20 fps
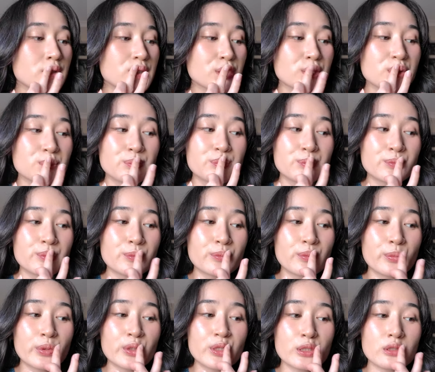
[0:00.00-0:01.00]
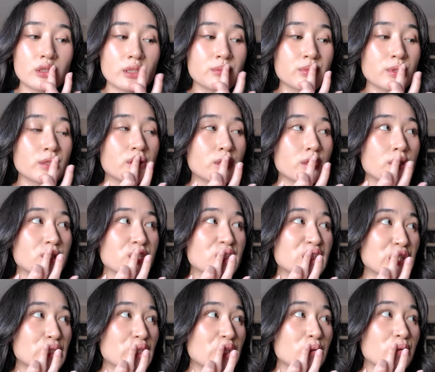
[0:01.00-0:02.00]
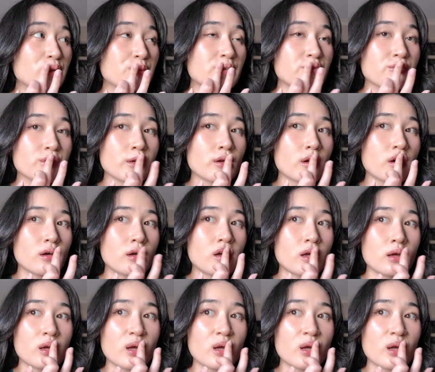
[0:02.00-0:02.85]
I'm just put the lip gloss with my finger.